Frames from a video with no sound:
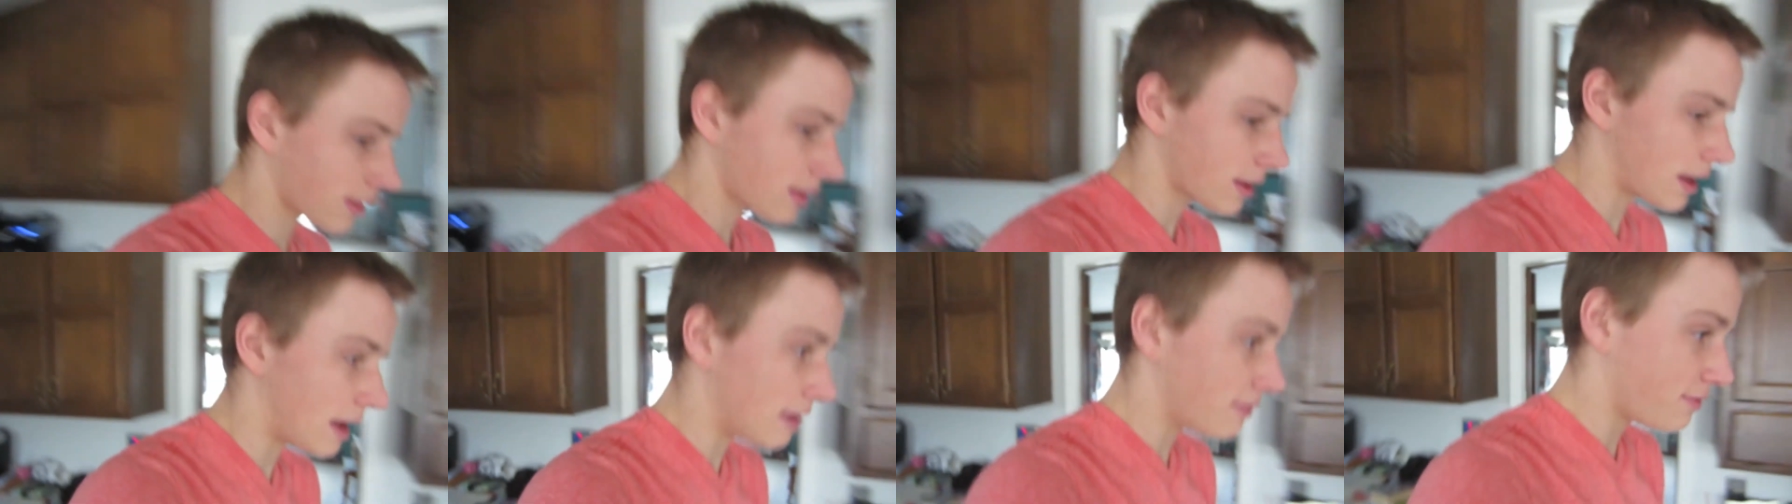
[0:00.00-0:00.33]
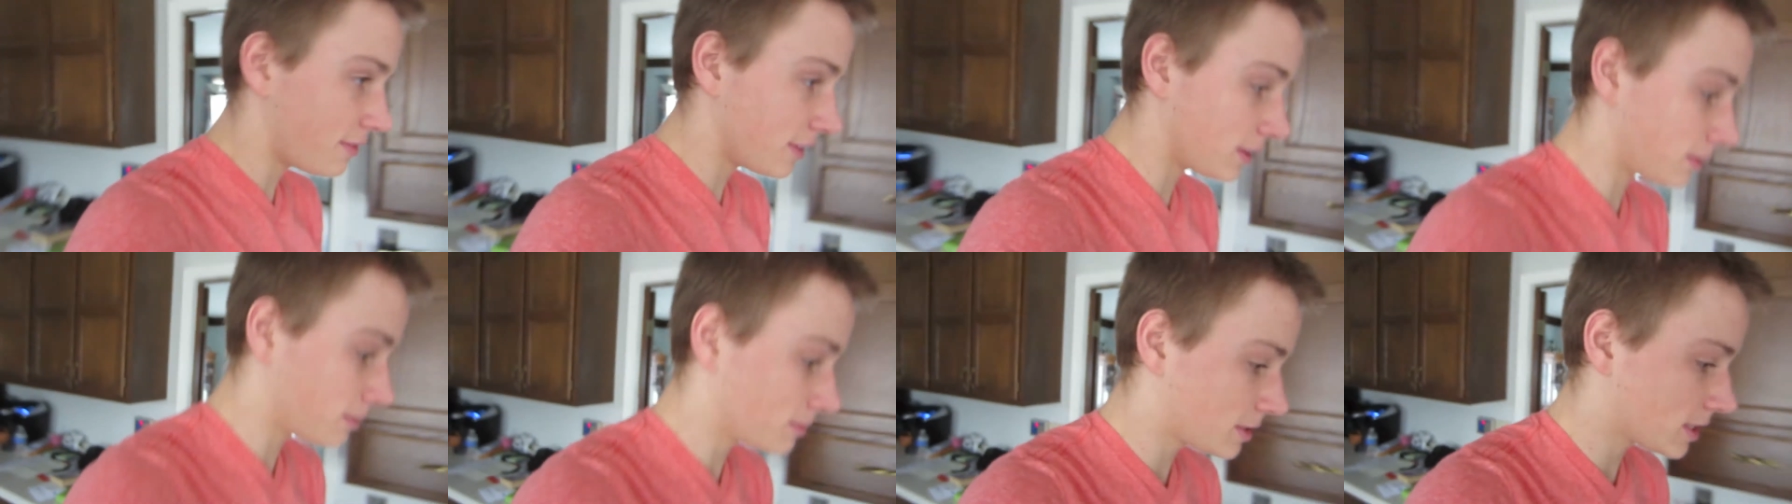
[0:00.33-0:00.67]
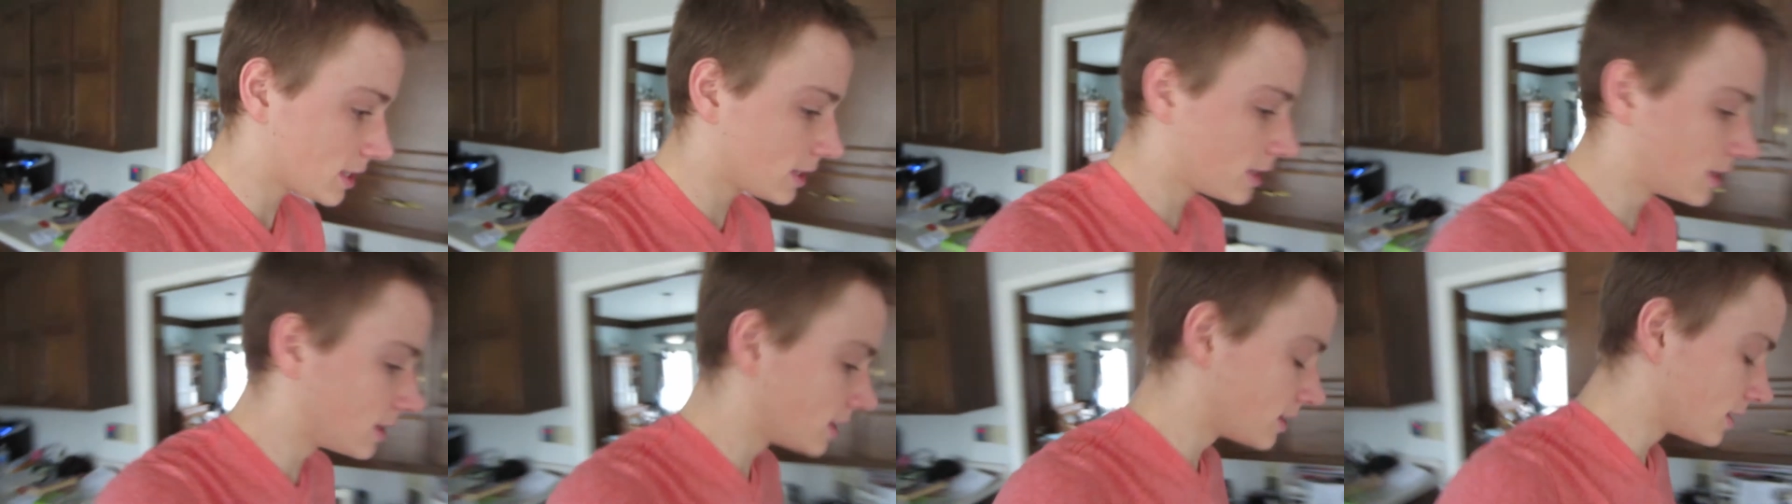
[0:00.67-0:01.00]
I filmed,
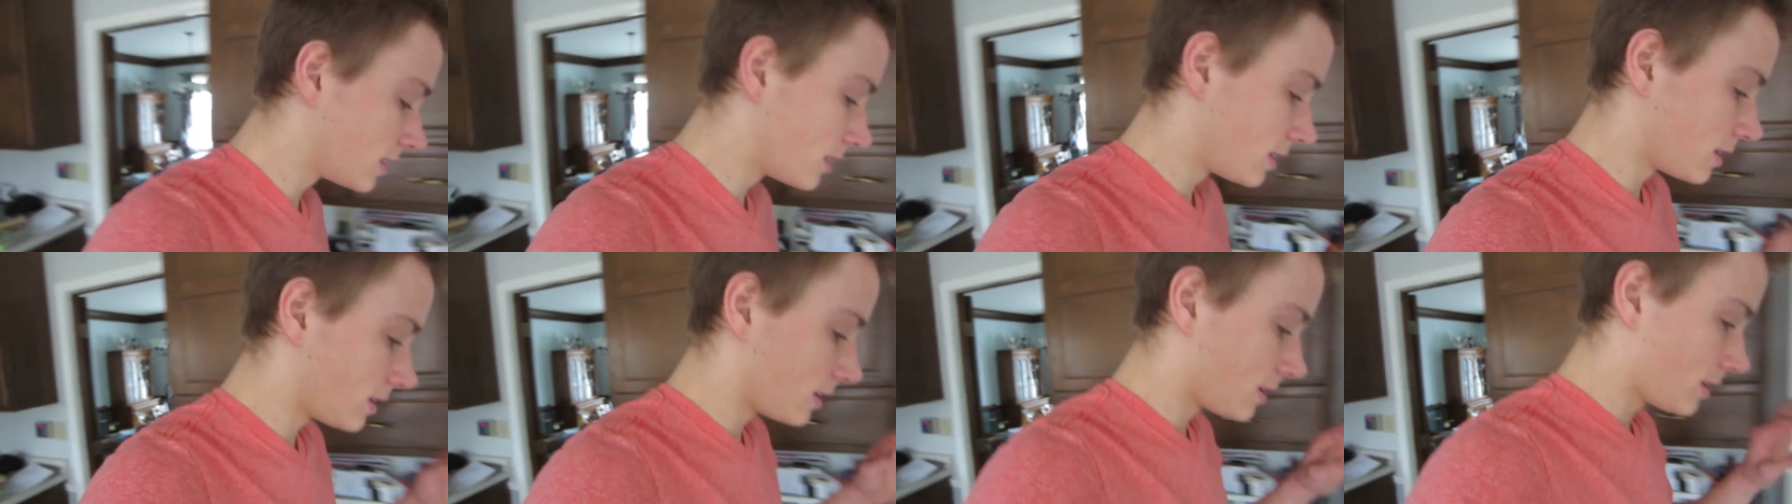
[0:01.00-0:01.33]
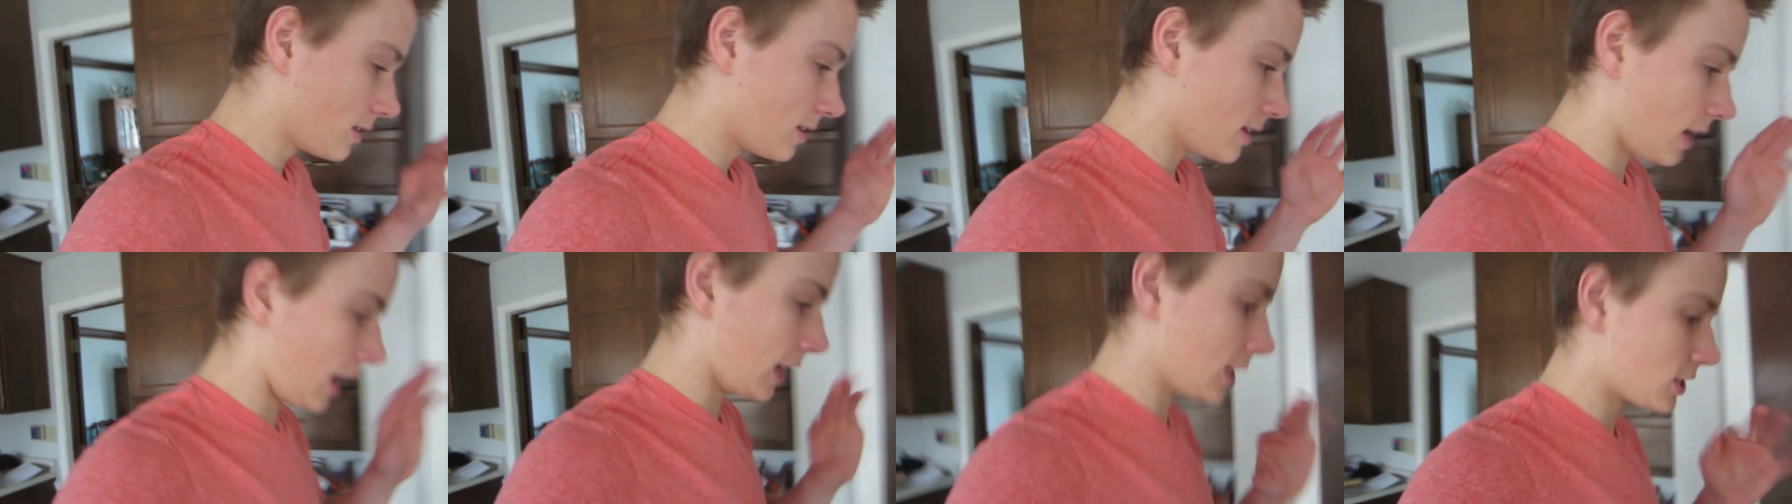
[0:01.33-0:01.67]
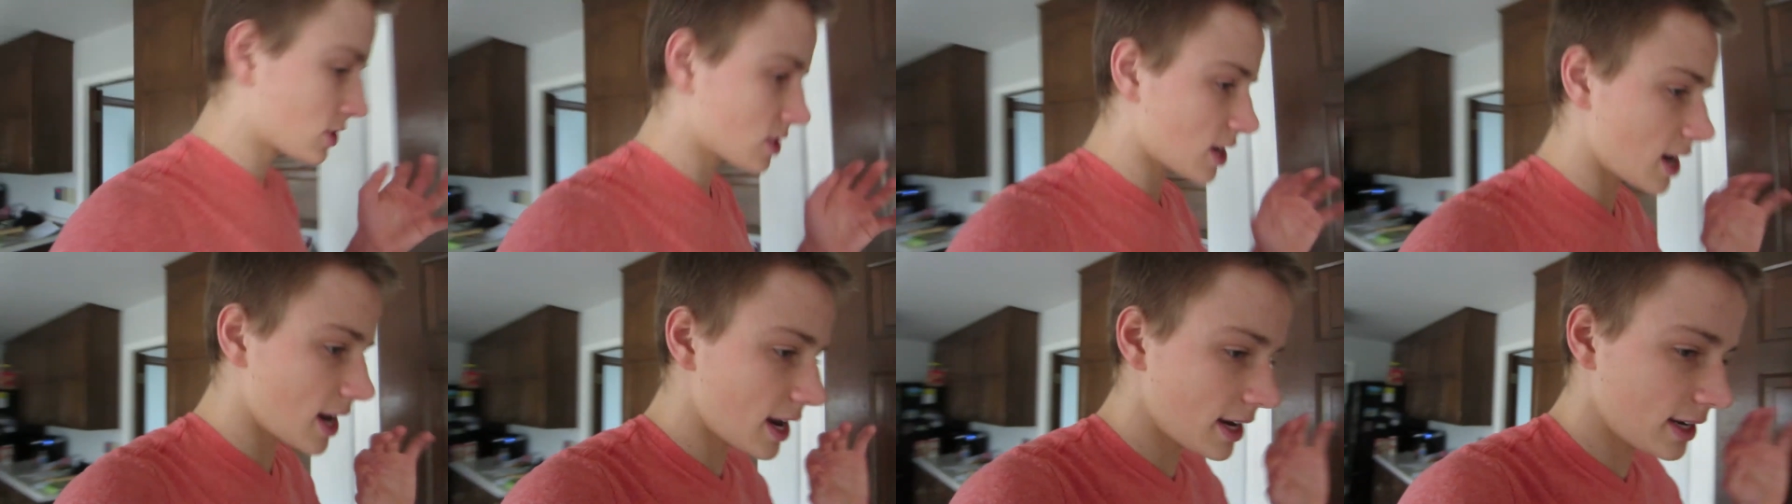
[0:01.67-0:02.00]
I
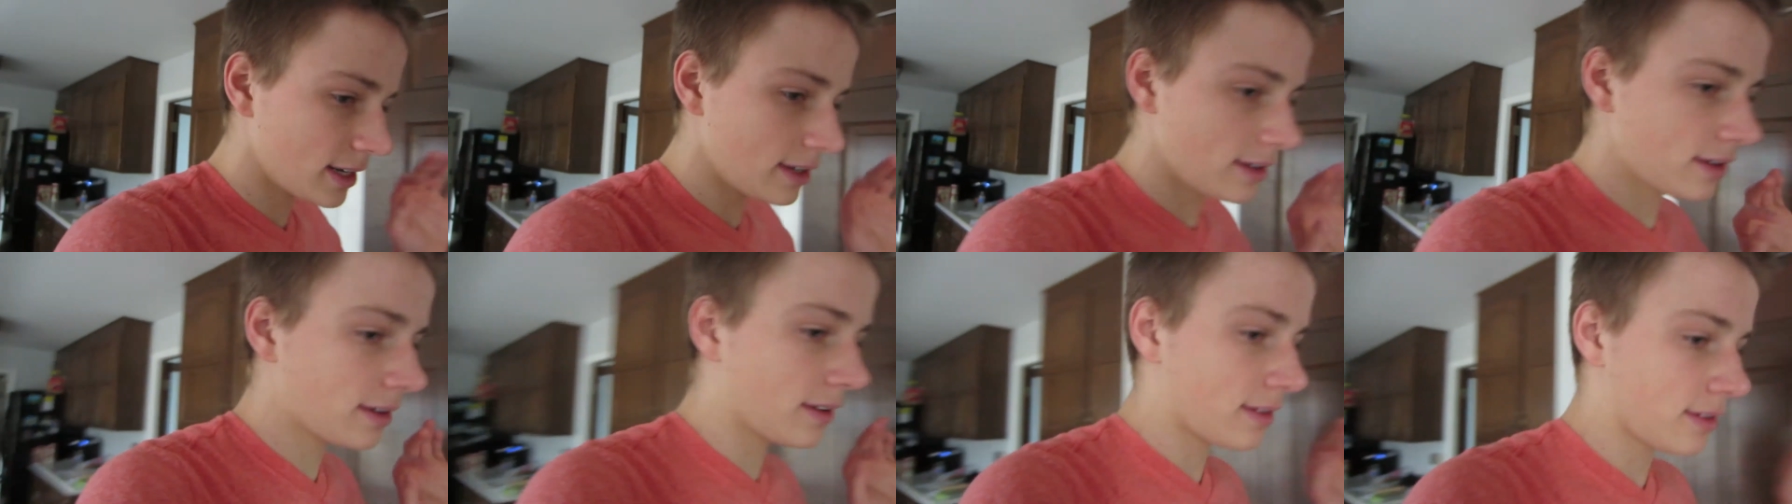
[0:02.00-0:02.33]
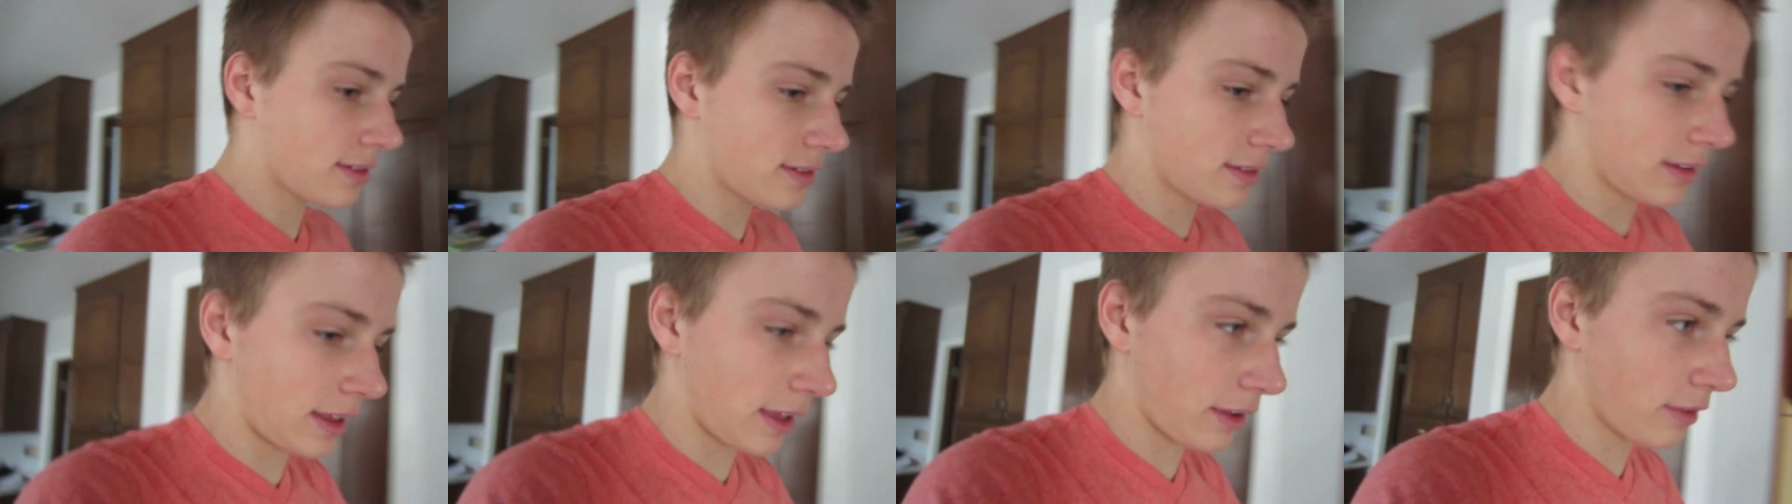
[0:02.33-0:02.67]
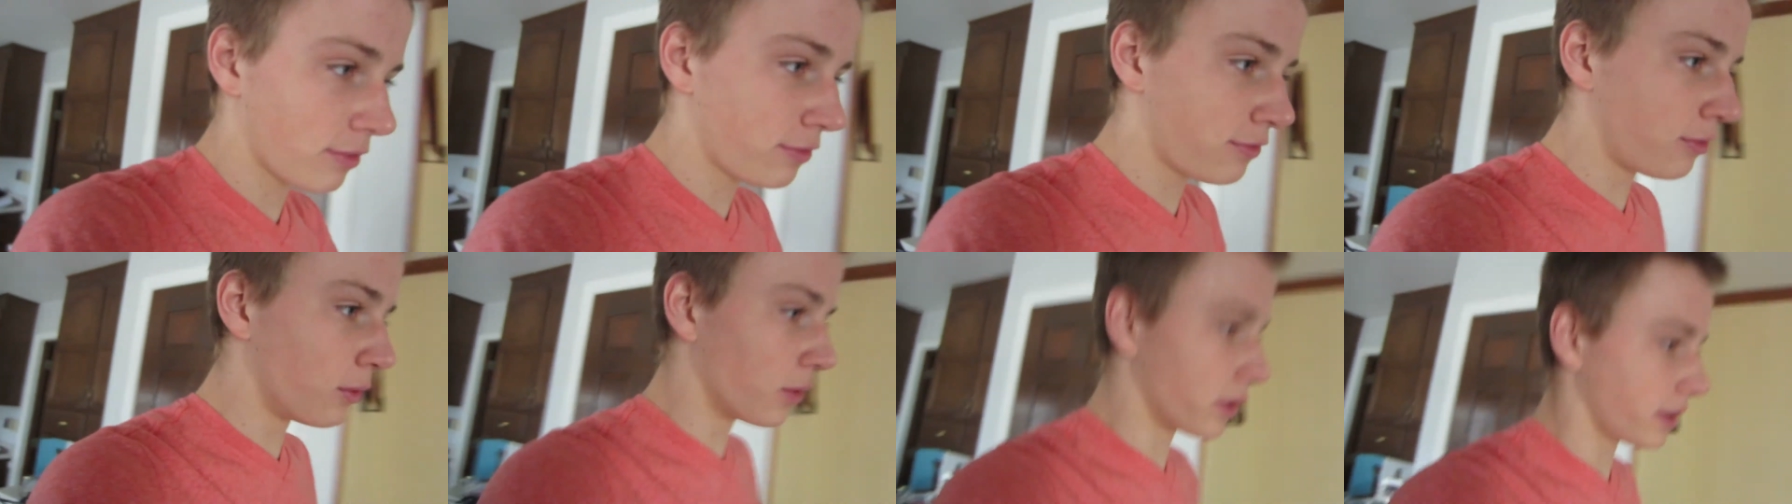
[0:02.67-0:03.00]
tried like
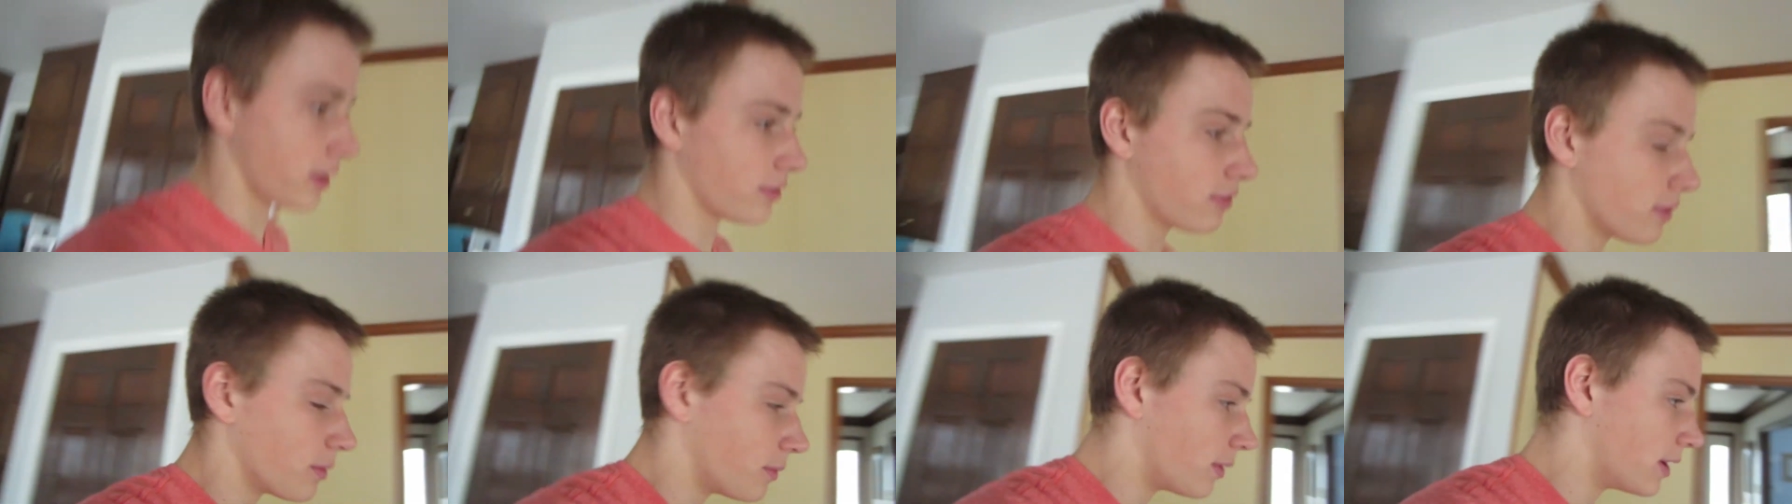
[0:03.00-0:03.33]
four different